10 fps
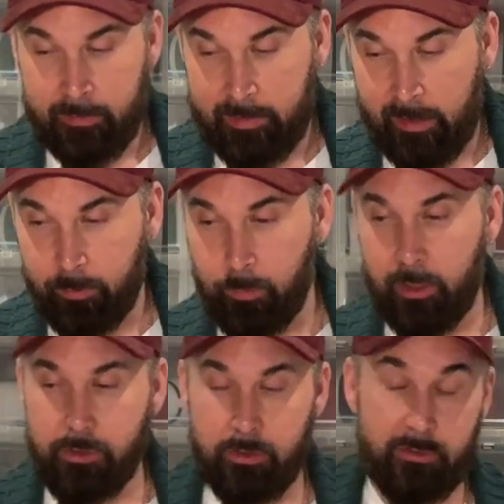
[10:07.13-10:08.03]
Thanks for
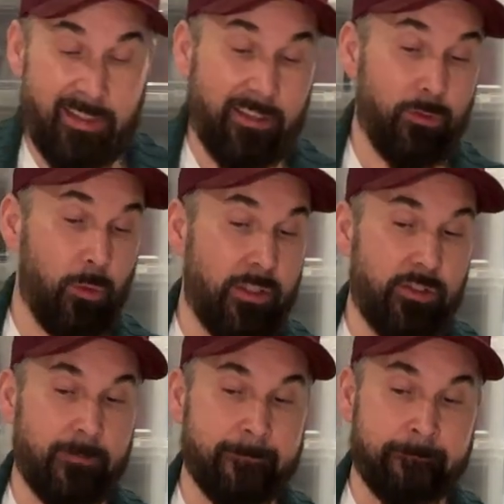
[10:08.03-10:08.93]

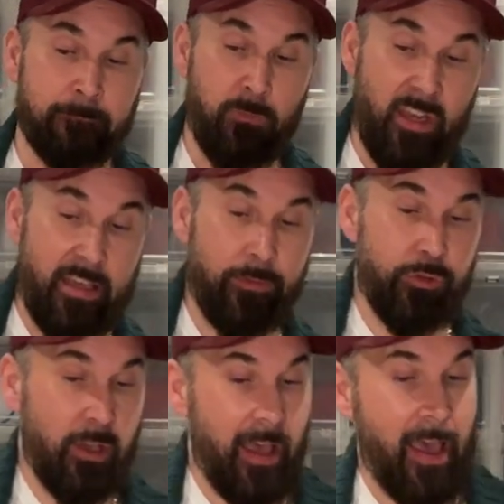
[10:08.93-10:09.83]
watching. If
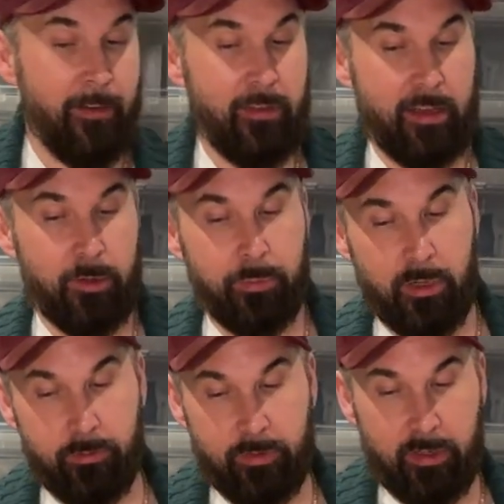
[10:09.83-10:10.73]
you have any
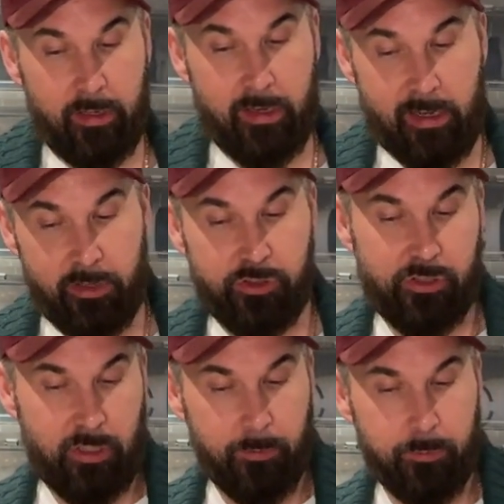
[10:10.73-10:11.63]
pair of
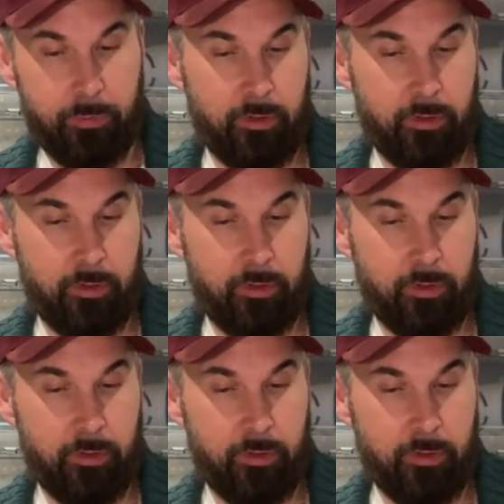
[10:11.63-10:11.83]
Airship,